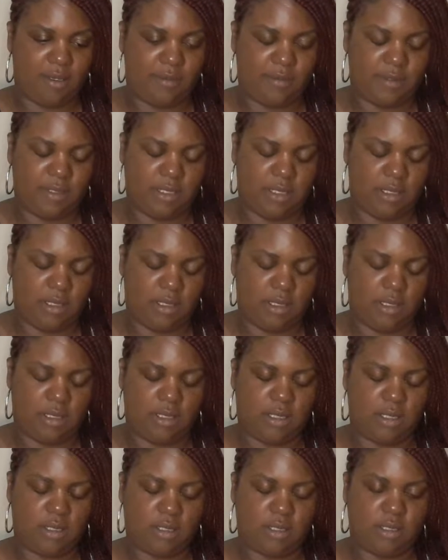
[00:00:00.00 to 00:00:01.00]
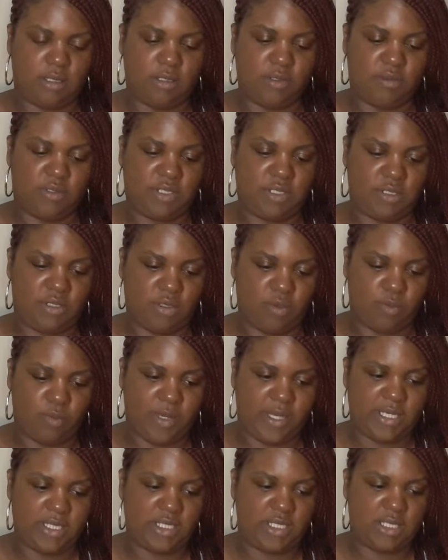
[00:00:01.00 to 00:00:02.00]
the
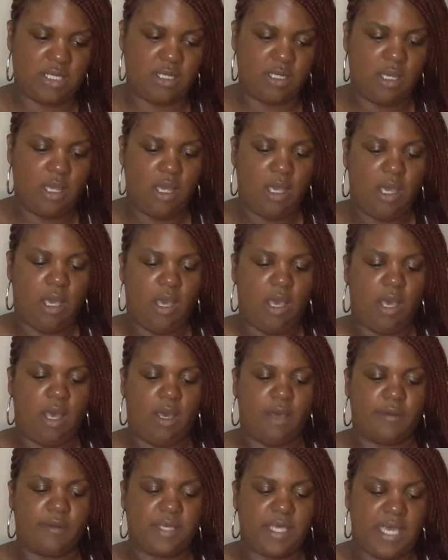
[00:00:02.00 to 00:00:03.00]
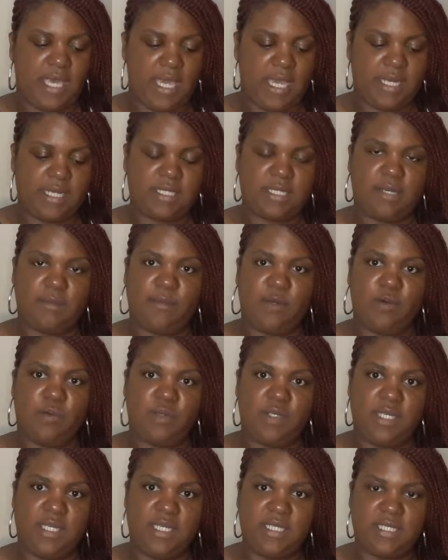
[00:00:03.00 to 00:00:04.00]
situation. Candace and
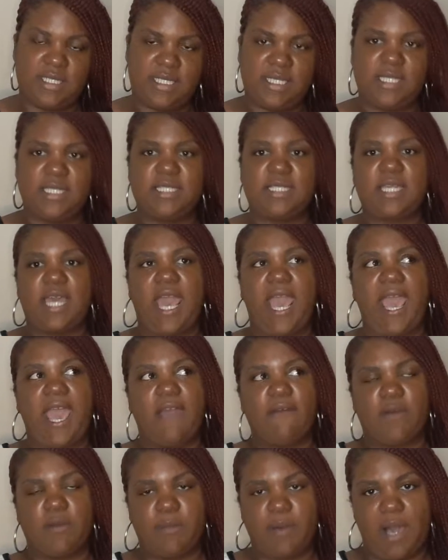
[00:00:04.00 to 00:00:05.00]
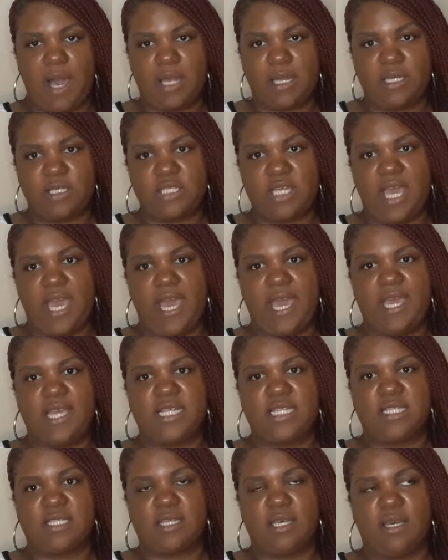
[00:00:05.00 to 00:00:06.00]
Monique since have
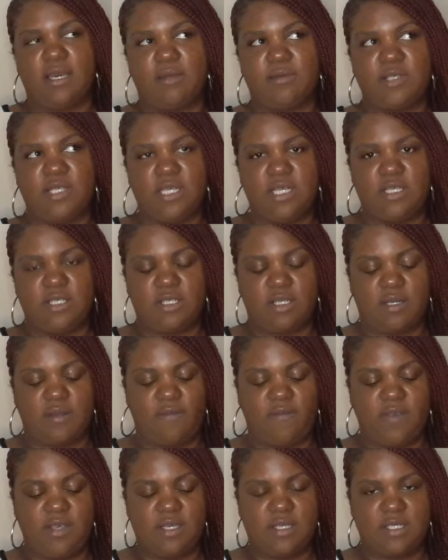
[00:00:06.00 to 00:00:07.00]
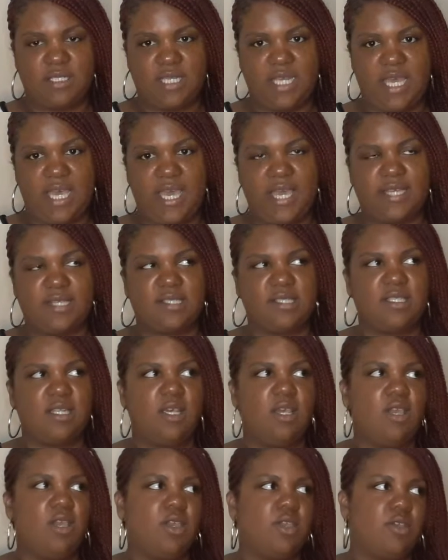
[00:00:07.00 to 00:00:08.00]
apologized to each other via text.
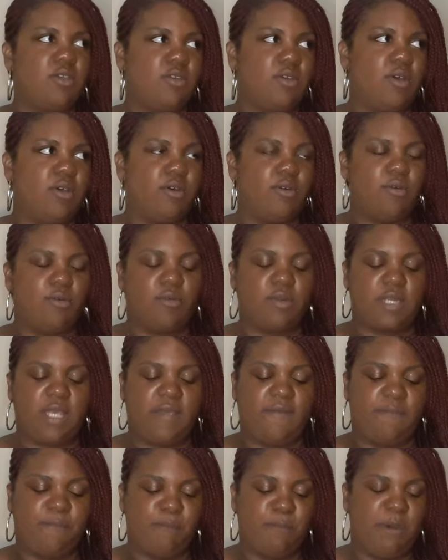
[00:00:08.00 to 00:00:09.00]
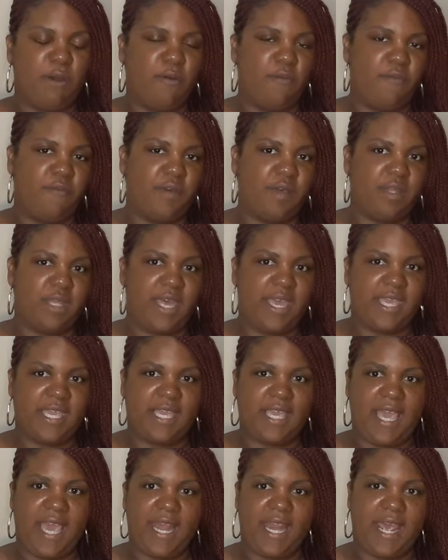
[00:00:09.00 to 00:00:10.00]
They both felt like it
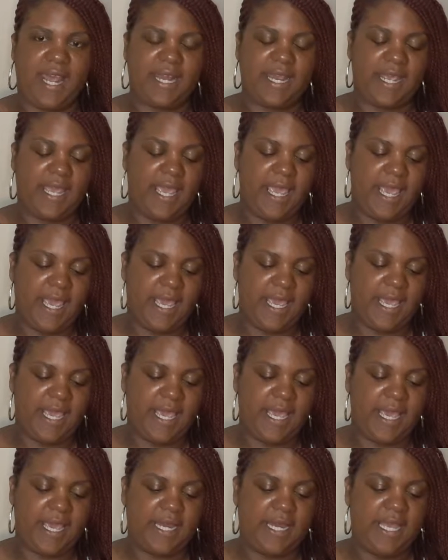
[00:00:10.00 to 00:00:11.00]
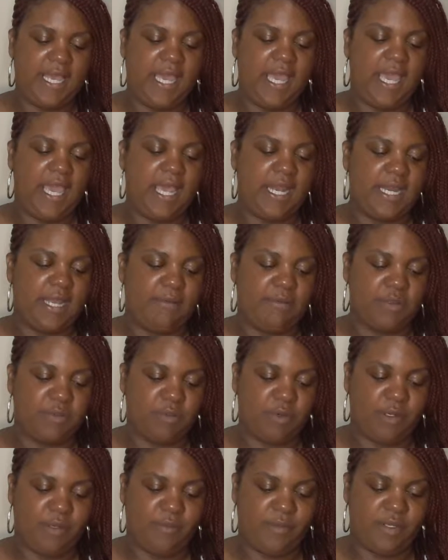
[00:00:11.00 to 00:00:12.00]
got out of hand, and they was
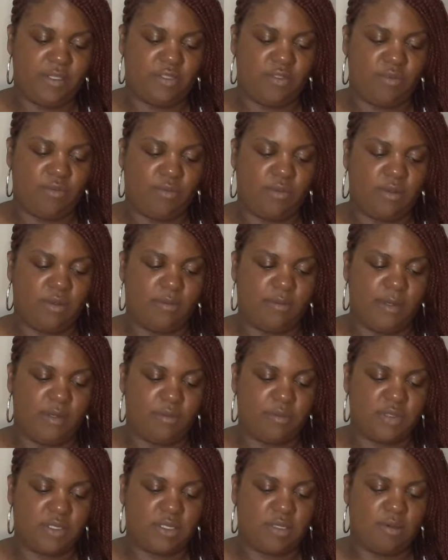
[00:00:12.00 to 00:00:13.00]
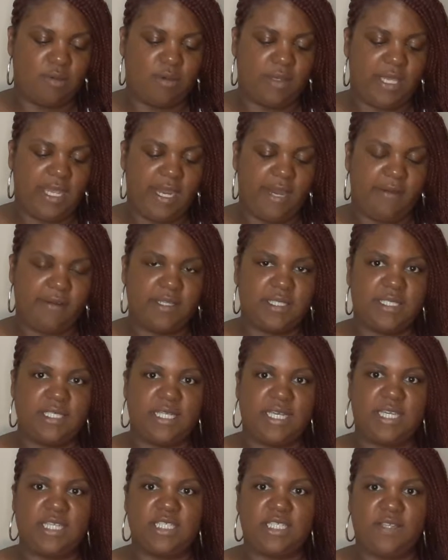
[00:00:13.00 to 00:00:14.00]
pretty much doing the most. Karen
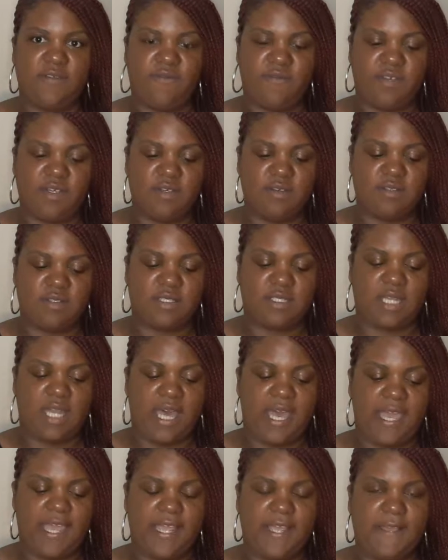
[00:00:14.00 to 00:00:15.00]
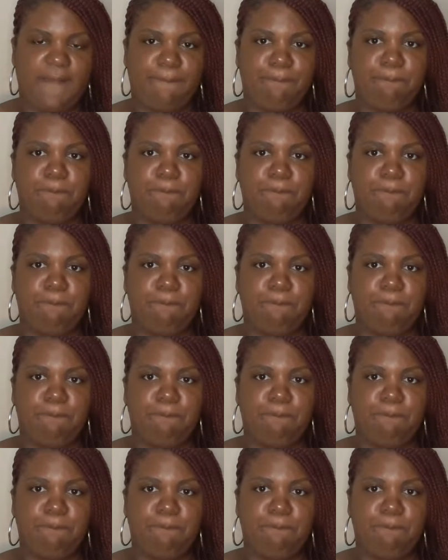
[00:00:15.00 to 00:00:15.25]
says she feels like,